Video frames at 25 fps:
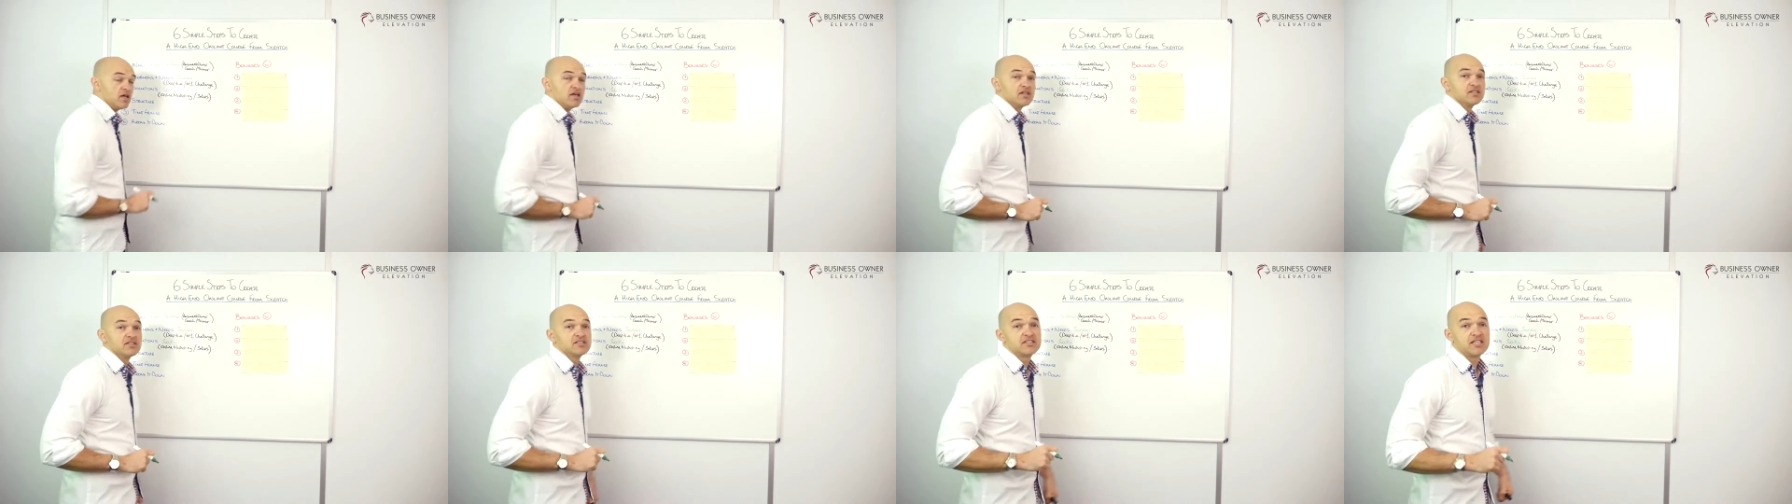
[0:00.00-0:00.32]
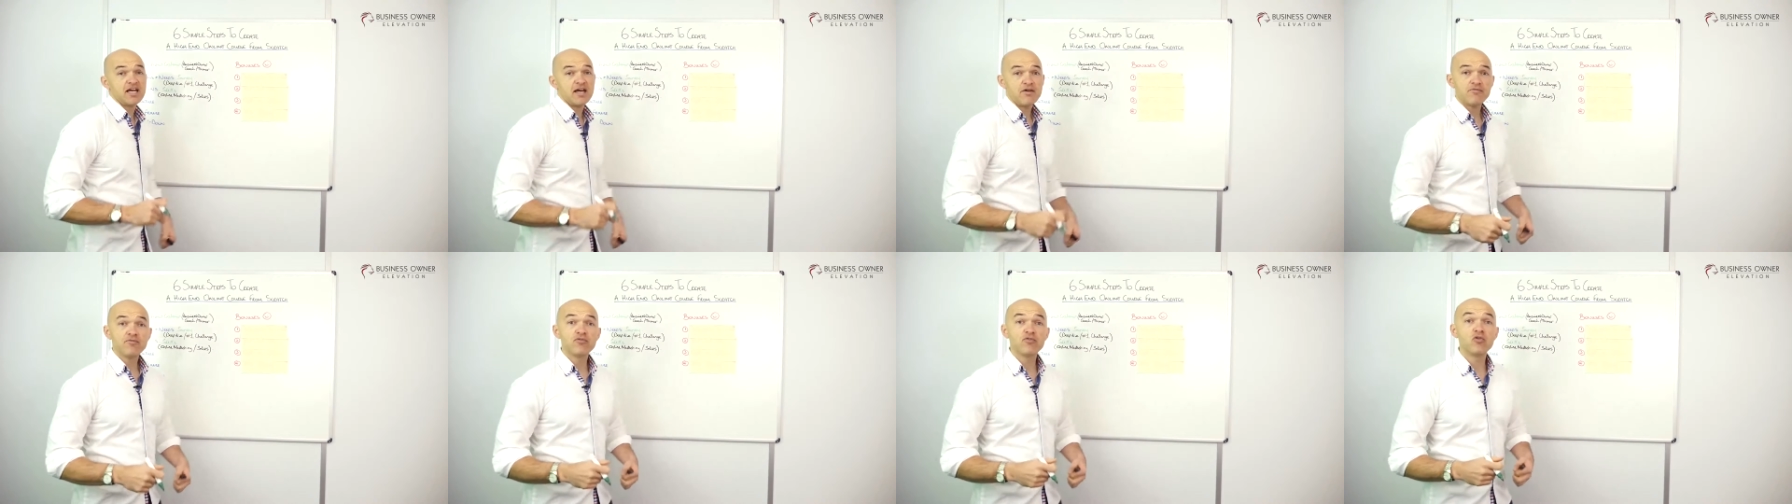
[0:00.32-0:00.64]

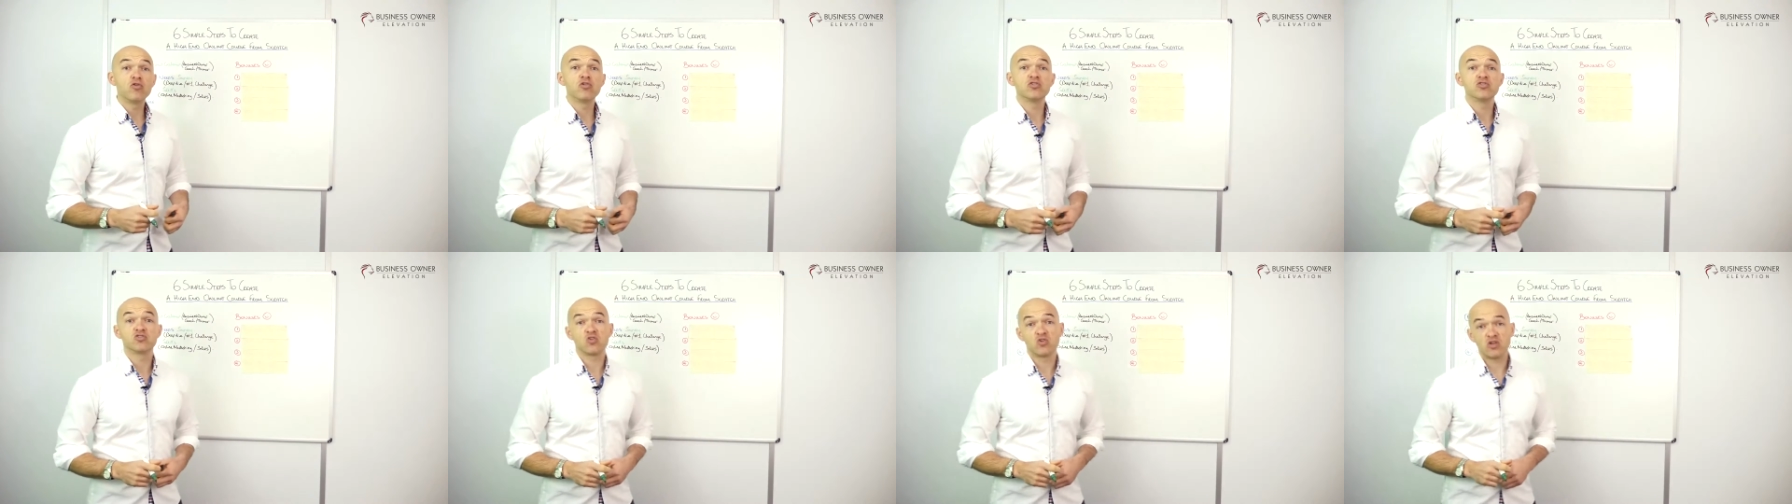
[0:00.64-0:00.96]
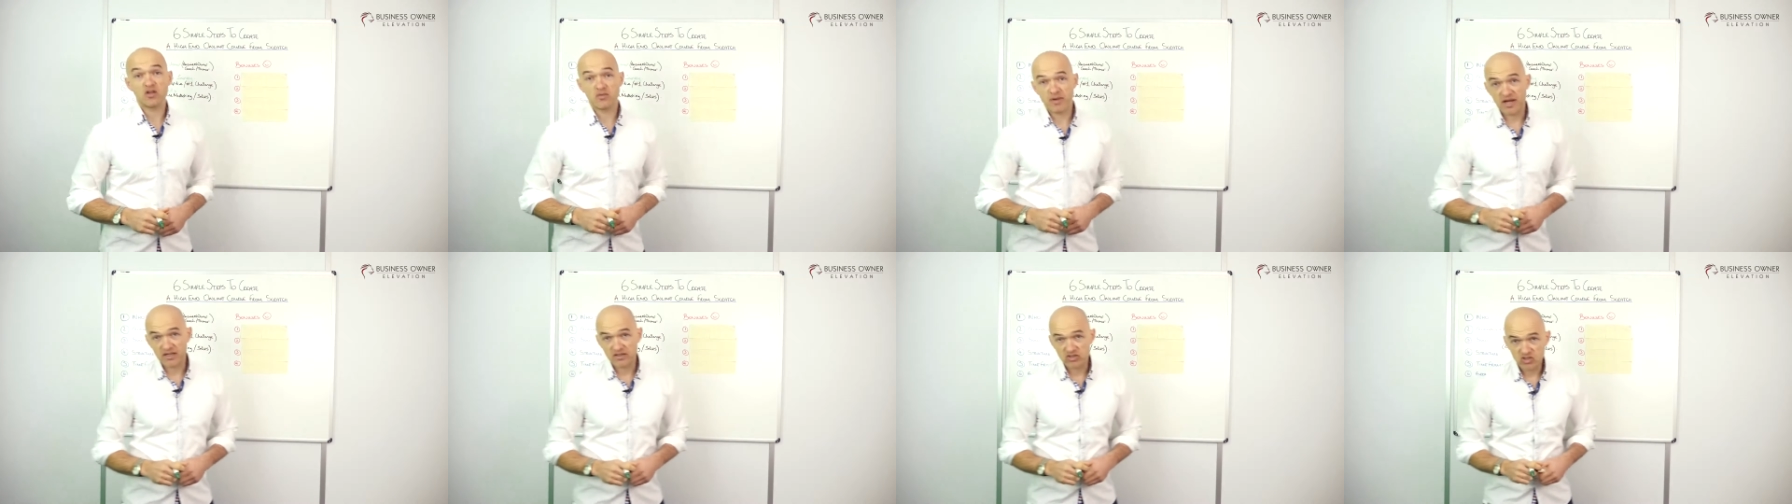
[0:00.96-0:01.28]
Step 4 is all
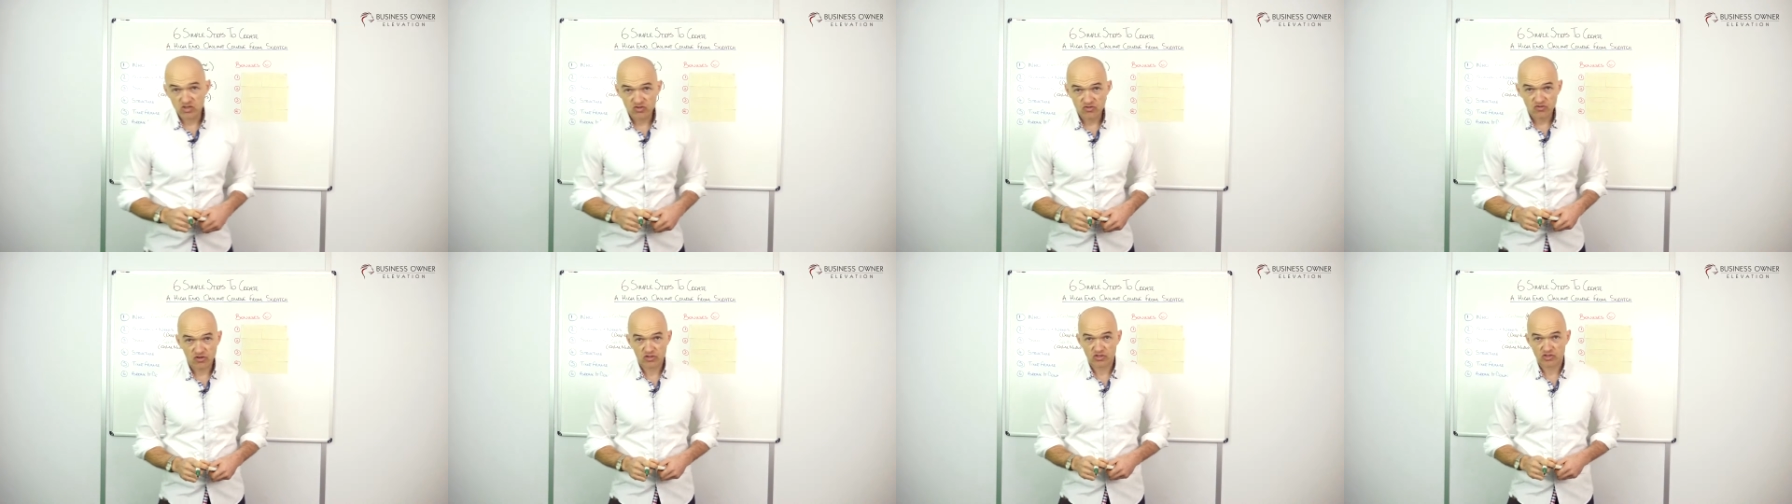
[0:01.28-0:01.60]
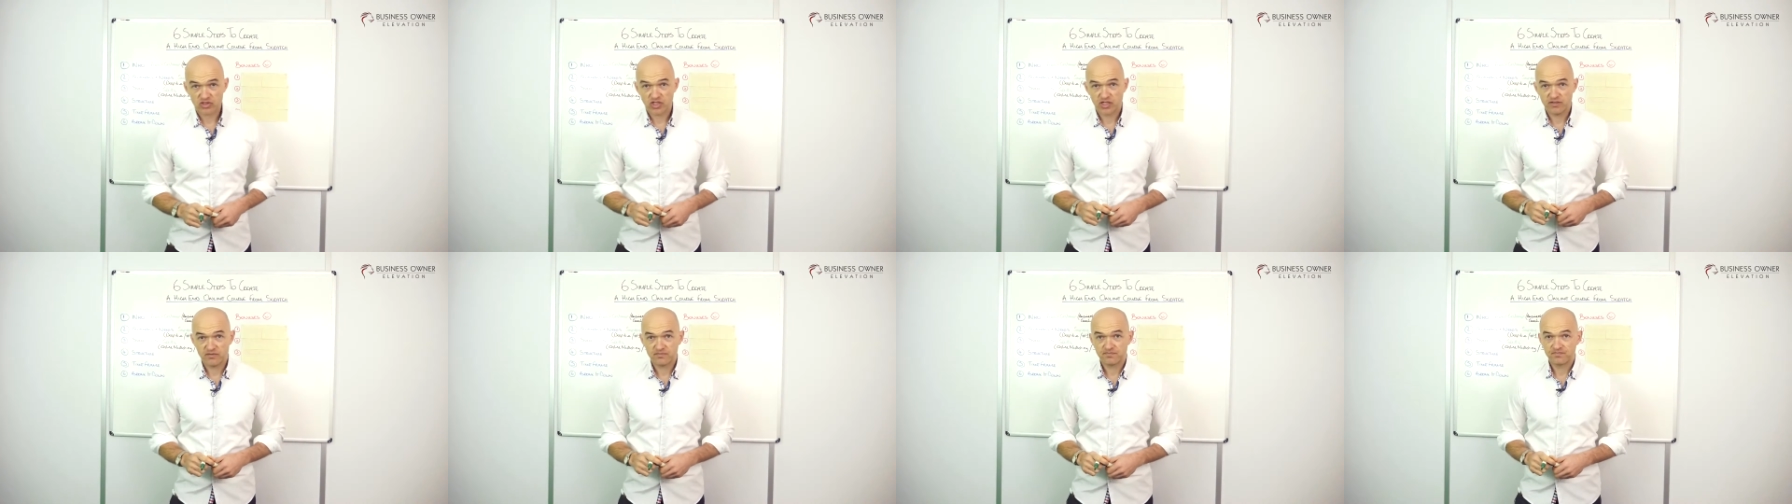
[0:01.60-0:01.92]
about
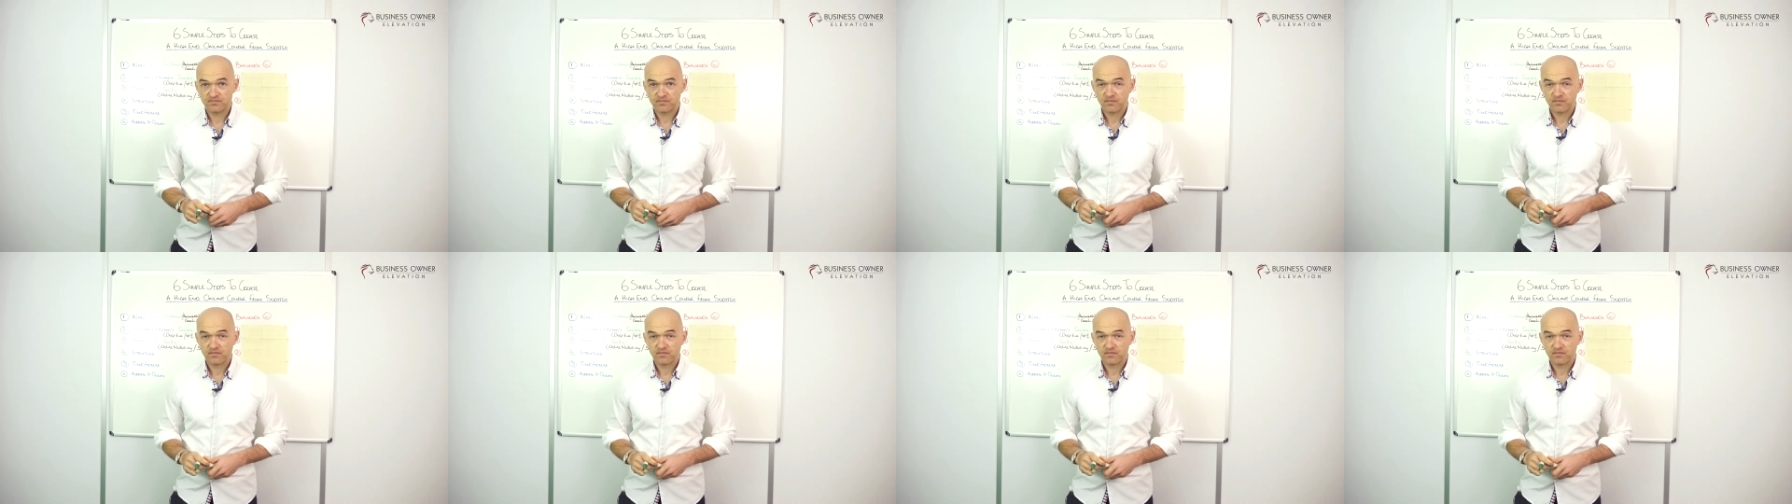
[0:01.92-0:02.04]
structure.